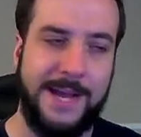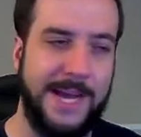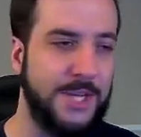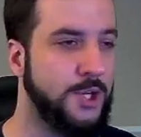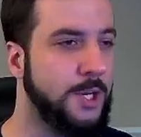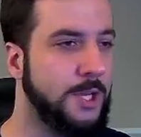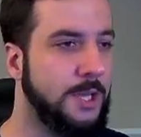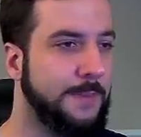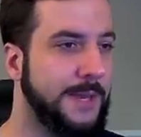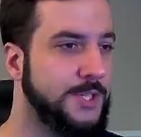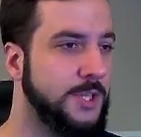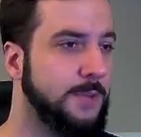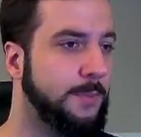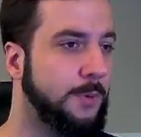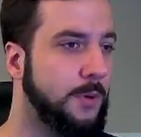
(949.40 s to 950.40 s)
I should have committed
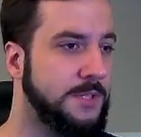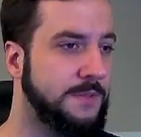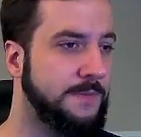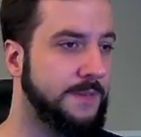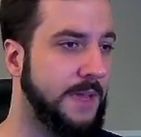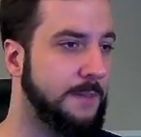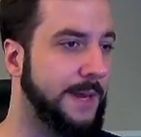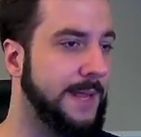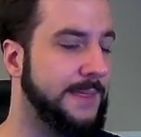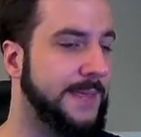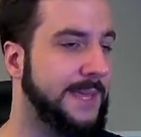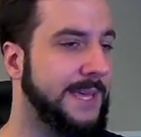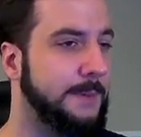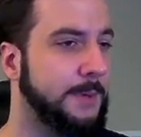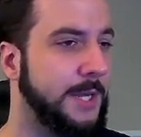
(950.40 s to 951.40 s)
to the Poison Fang, but I
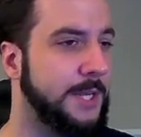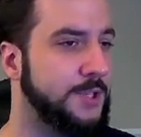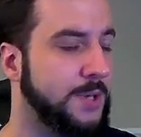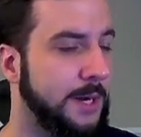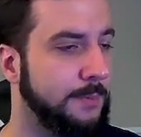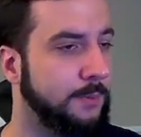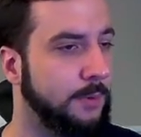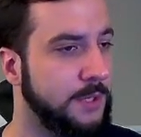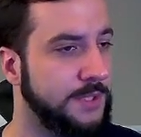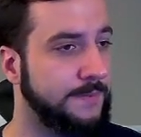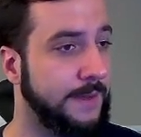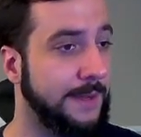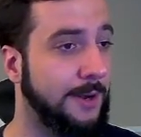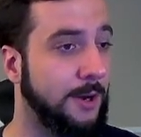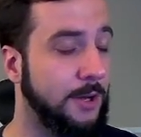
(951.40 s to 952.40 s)
think I'm going to try to Poison
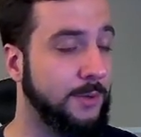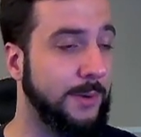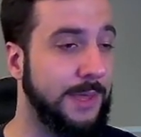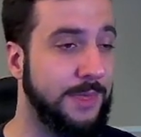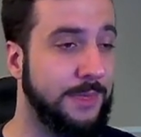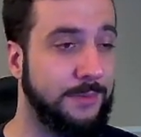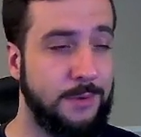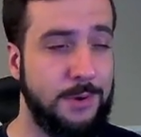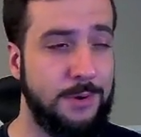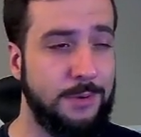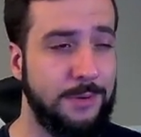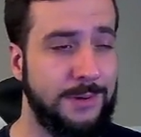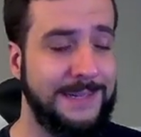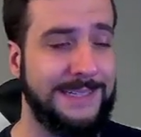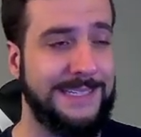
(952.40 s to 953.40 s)
Fang all the way
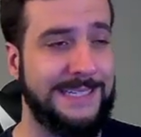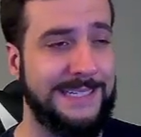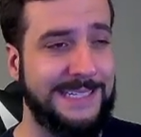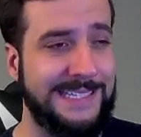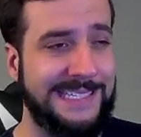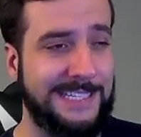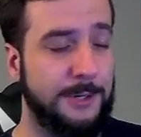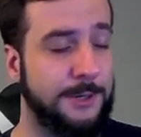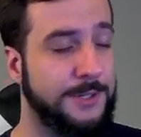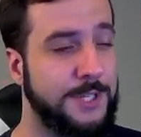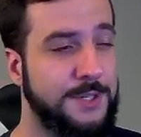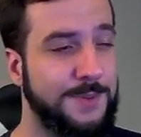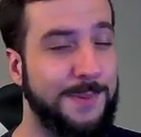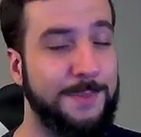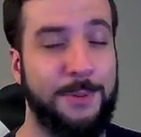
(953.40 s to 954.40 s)
through. Or
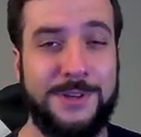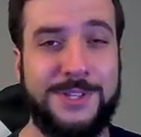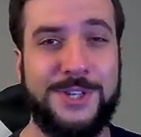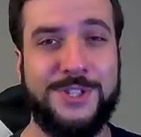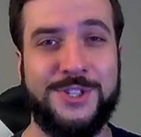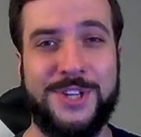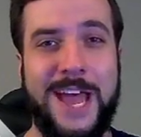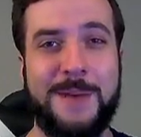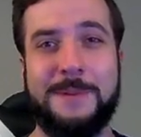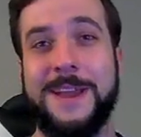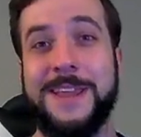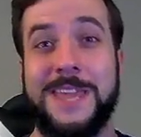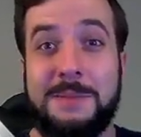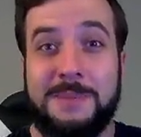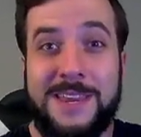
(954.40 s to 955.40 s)
excuse me, Poison Jab.
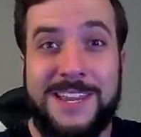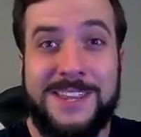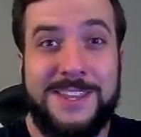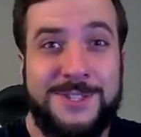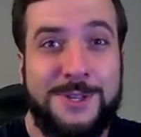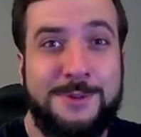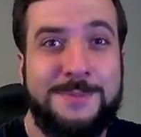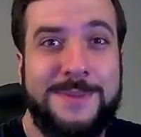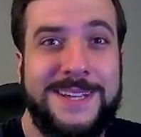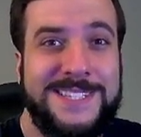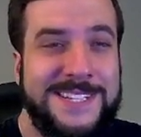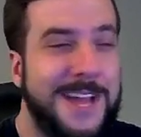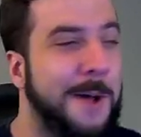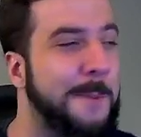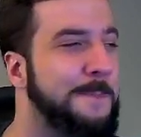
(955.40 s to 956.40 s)
I keep getting the two
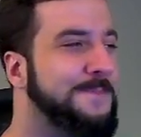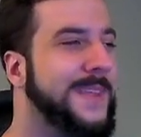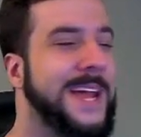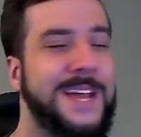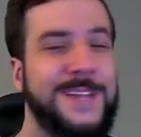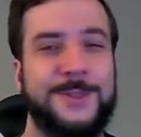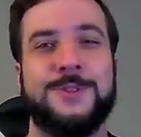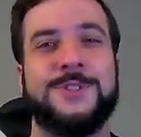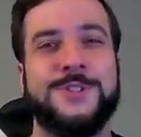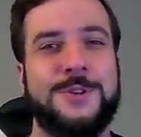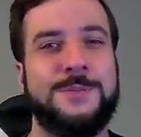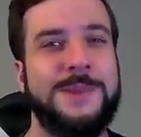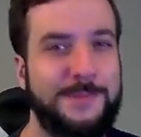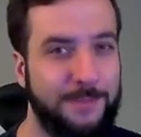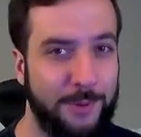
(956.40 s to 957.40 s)
mixed up. There's
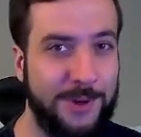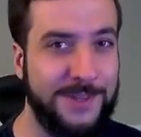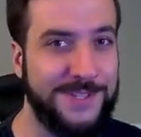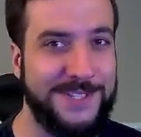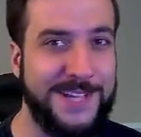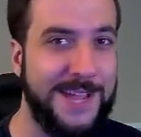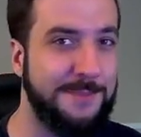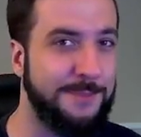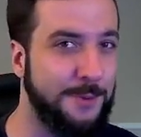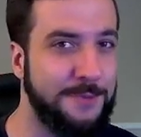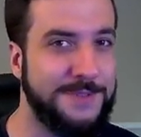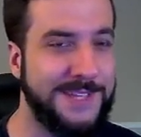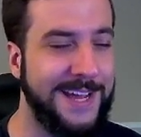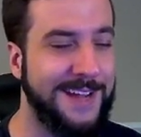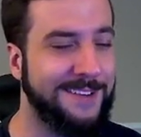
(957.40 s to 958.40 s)
so many Poison type
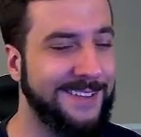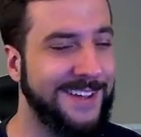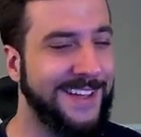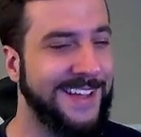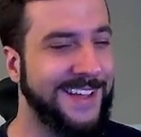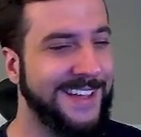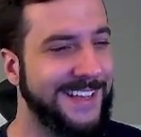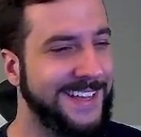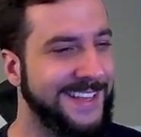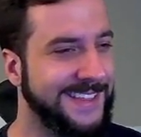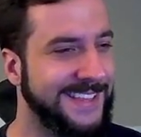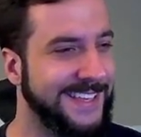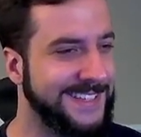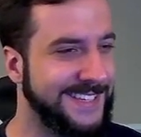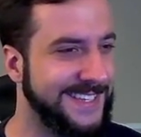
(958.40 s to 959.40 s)
moves now. Yeah, I
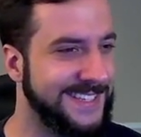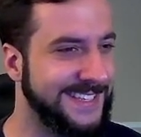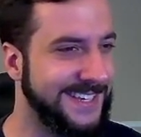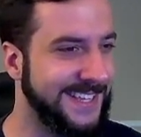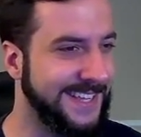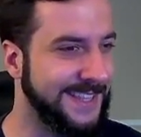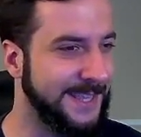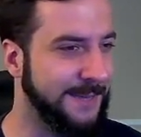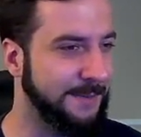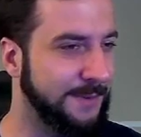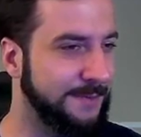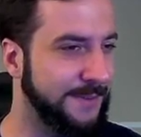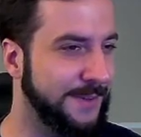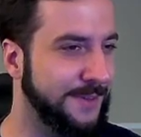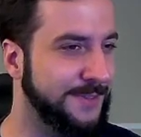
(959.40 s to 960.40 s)
think it's easy to get
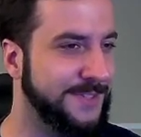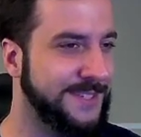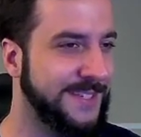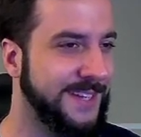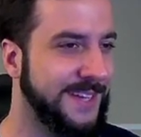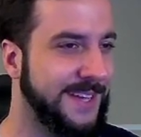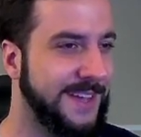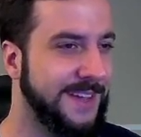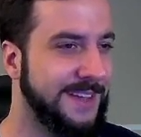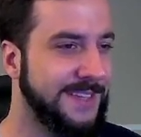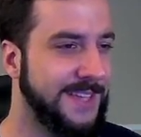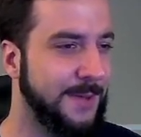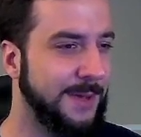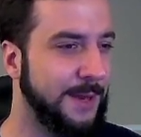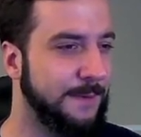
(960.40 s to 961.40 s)
confused.
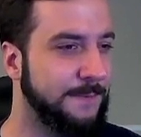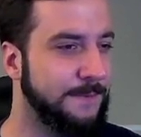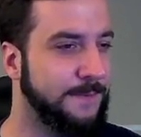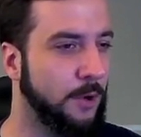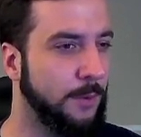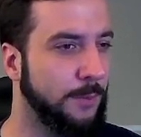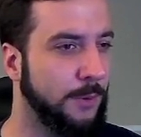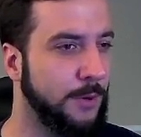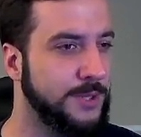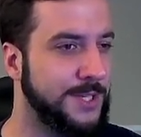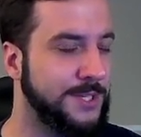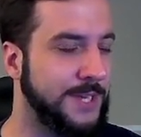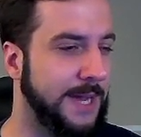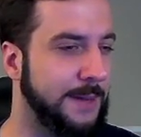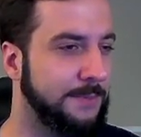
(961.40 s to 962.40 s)
Can we get a full
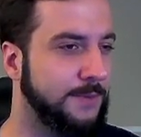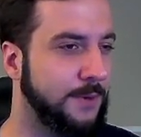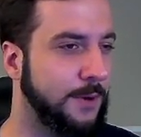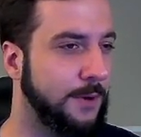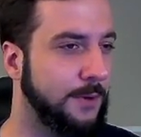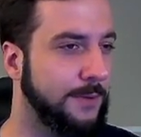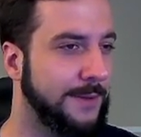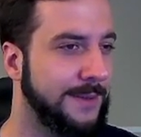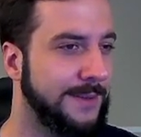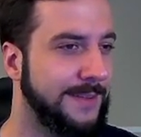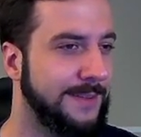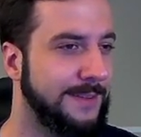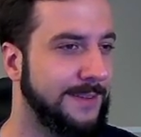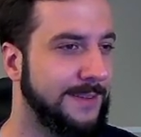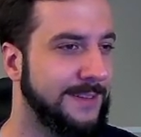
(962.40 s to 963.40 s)
Poison Jab through?
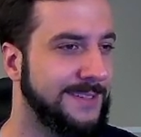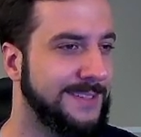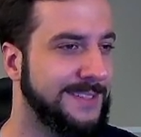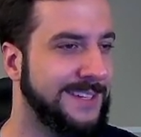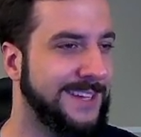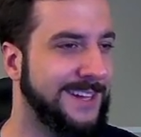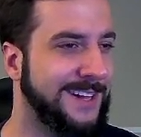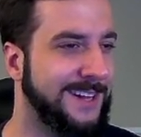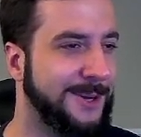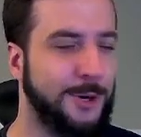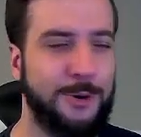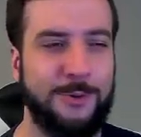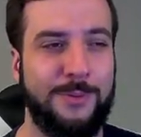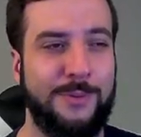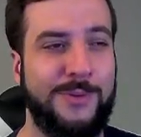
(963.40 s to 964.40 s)

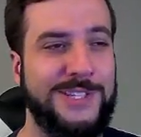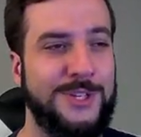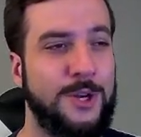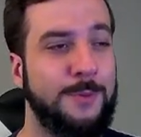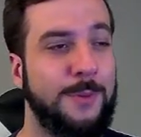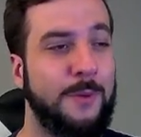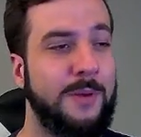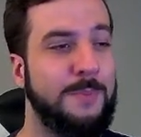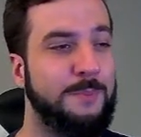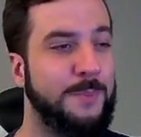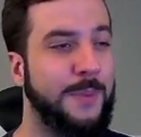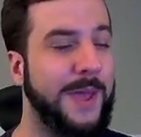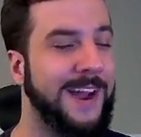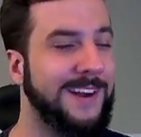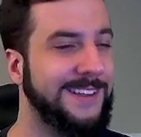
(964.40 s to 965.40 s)
Oh, we do, but we
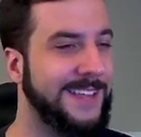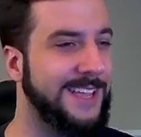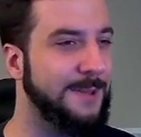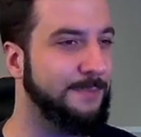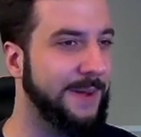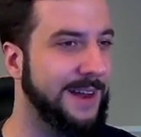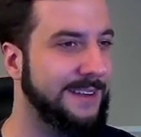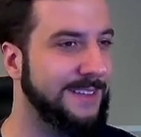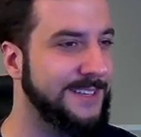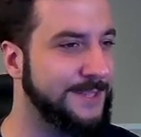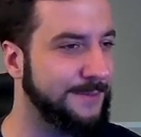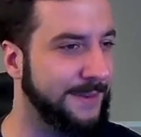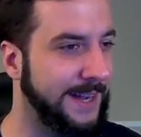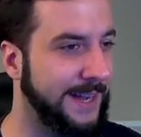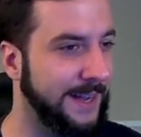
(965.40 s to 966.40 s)
barely
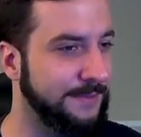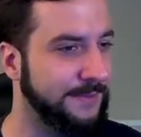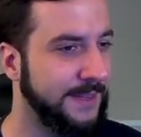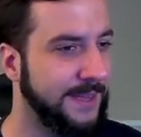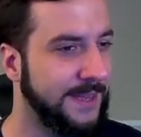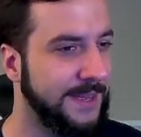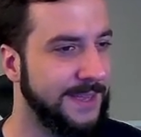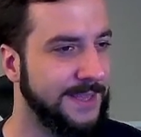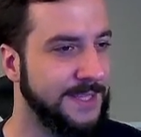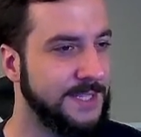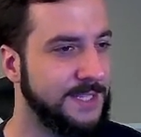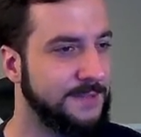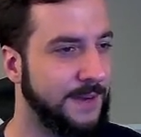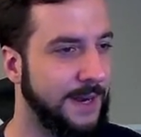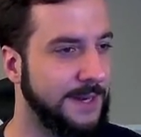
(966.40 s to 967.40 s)
survive. This
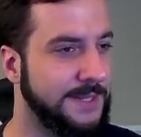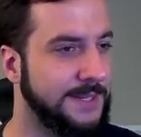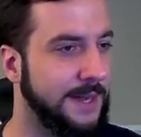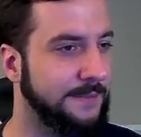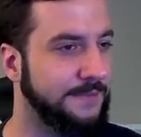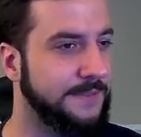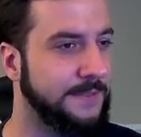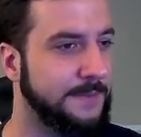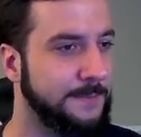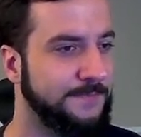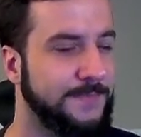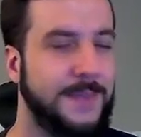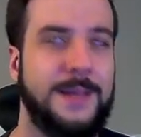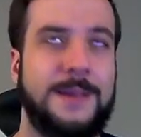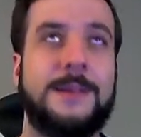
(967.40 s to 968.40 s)
is very tough.
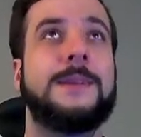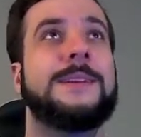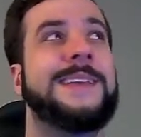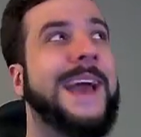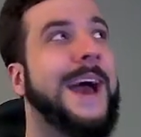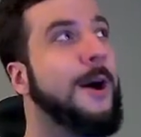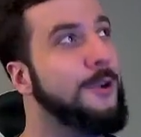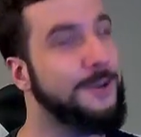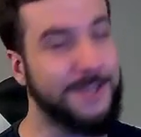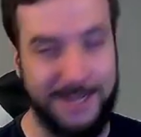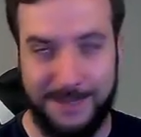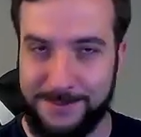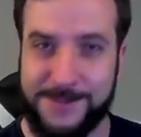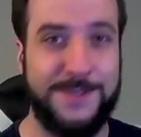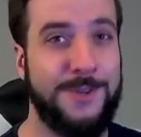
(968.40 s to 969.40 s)
Counter
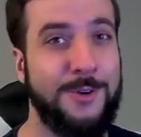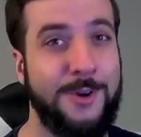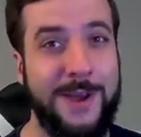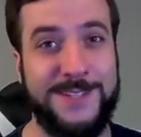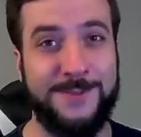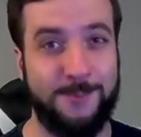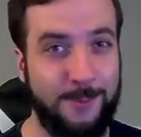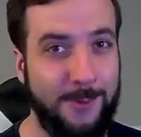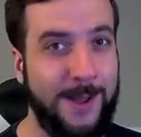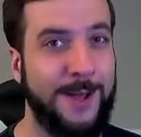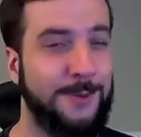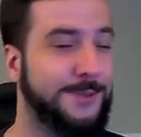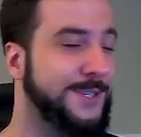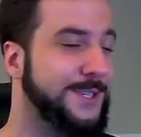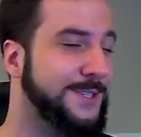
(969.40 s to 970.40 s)
comes through as
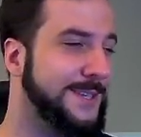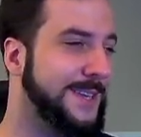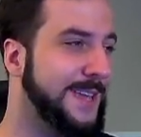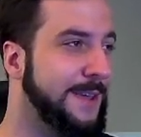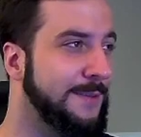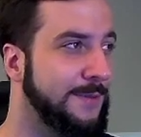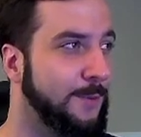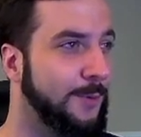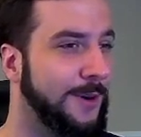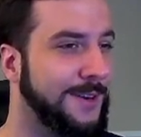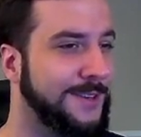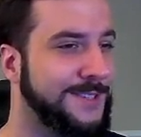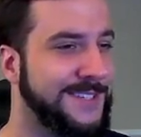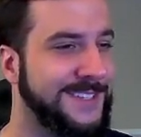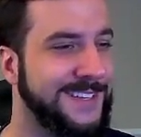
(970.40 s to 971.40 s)
well, which is even
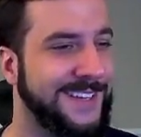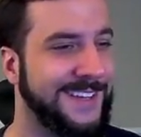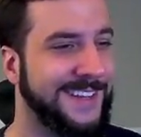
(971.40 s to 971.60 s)
worse.